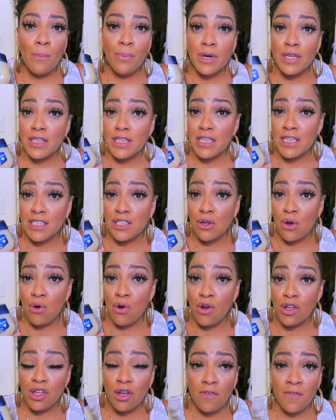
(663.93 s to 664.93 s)
put this
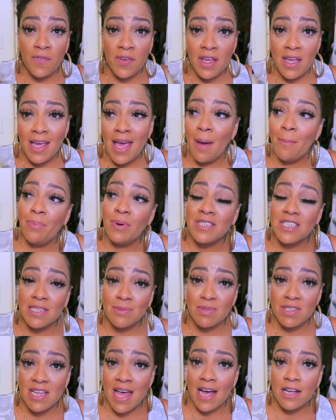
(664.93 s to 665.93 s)
on your feet and put
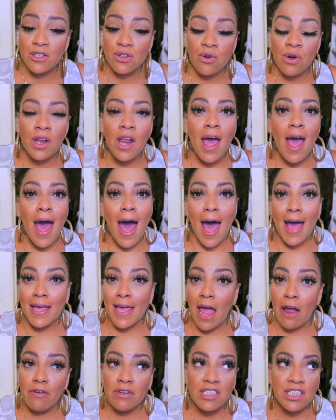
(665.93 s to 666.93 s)
some socks on, I
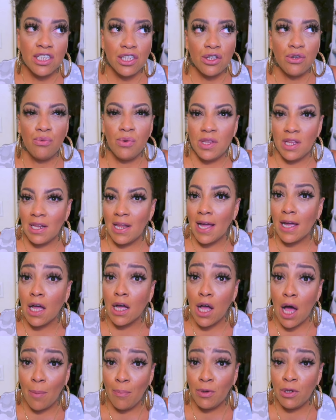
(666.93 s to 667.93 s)
guarantee you within like a
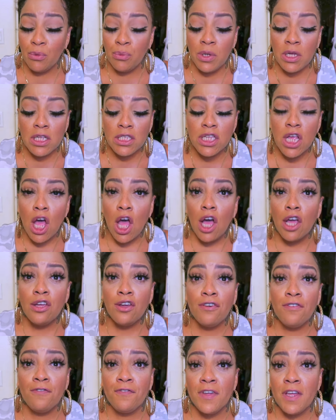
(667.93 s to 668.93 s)
couple of weeks,
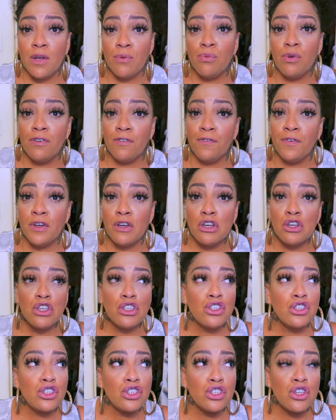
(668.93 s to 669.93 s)
your feet will feel
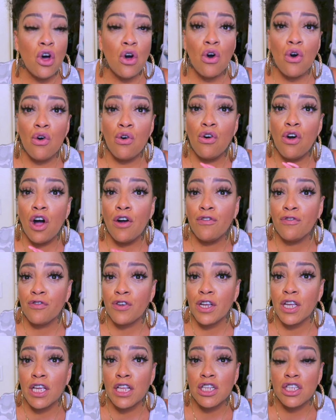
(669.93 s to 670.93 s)
so
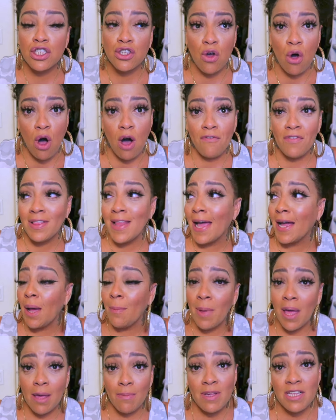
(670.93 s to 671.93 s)
freaking soft, like a
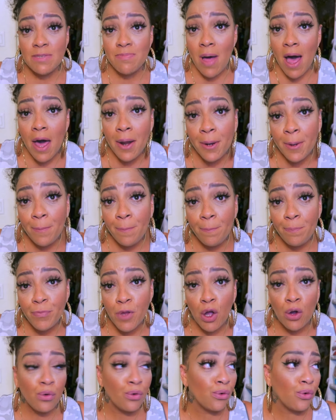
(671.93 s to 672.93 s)
baby's bottom,
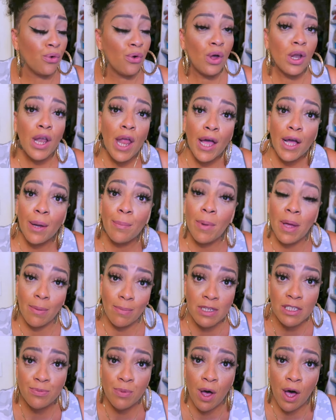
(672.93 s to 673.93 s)
girl, like a
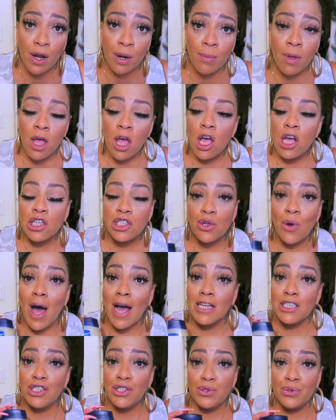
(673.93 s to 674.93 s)
baby's bottom. So
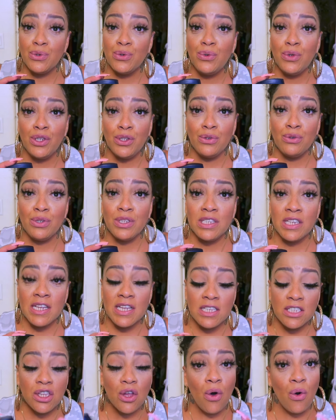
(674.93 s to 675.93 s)
I do use
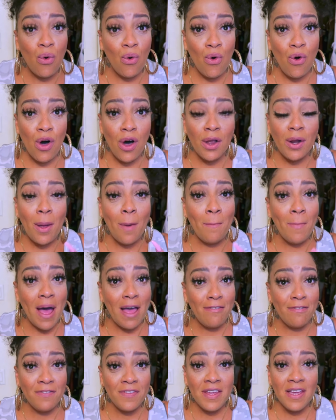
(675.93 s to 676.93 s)
this on
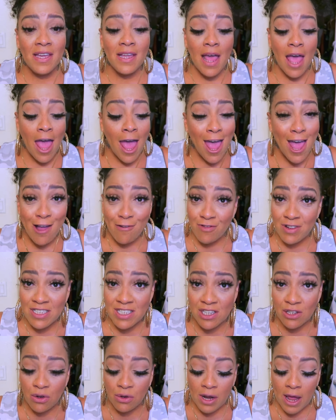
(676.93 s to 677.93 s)
my feet every
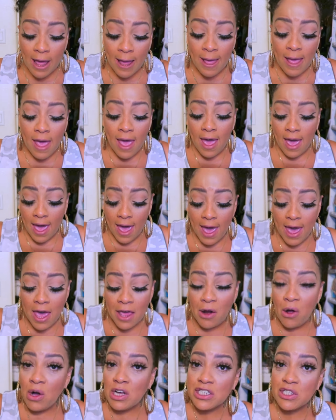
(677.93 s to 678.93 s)
single night,
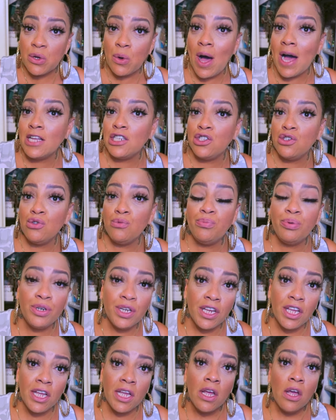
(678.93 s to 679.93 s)
and also I do
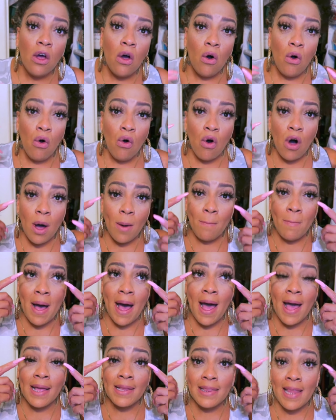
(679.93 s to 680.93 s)
put it on
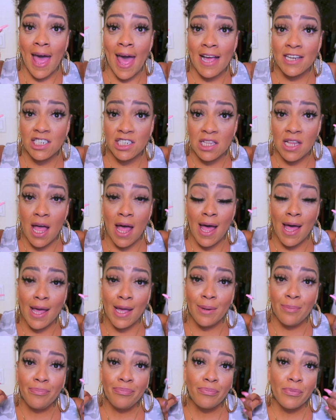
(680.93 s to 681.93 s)
my lash
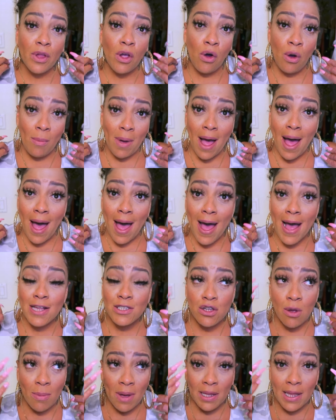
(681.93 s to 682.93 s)
line, on my
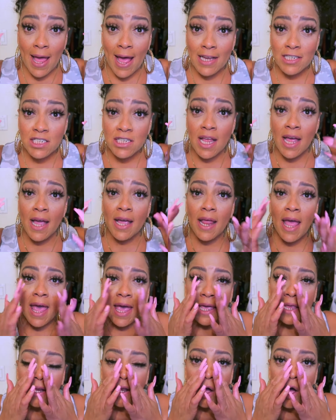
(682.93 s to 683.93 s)
eyes, on my lash line,
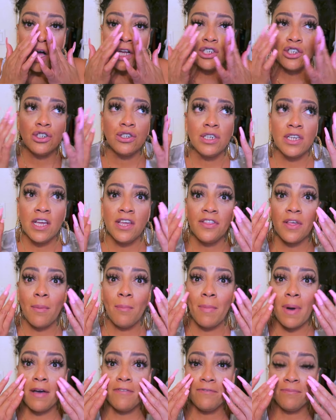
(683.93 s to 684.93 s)
and underneath
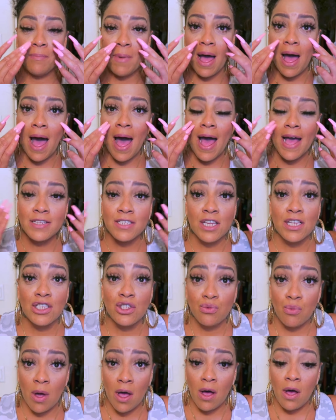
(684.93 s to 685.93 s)
my my eyes
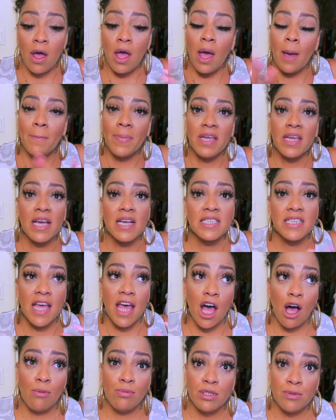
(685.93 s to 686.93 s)
as well because it
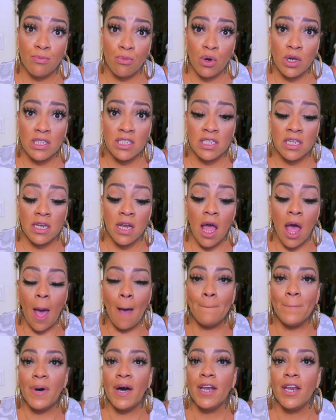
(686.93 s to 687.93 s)
helps moisten,
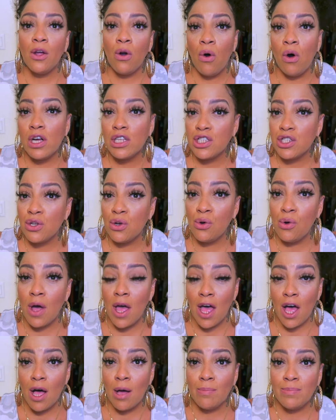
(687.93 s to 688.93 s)
but it also
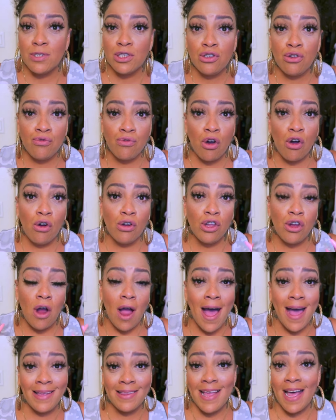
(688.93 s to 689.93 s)
helps grow
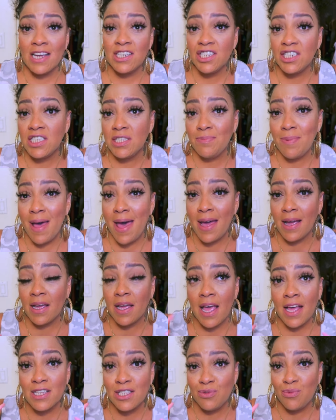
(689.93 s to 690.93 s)
your eyelashes back
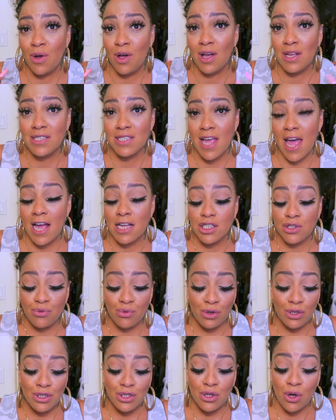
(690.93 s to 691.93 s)
black as well as castor
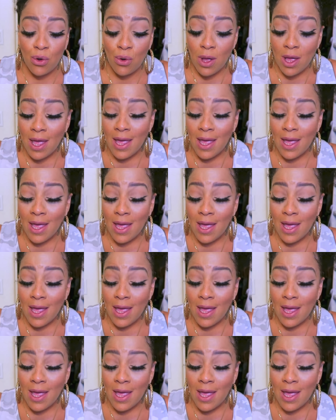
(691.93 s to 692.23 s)
oil. So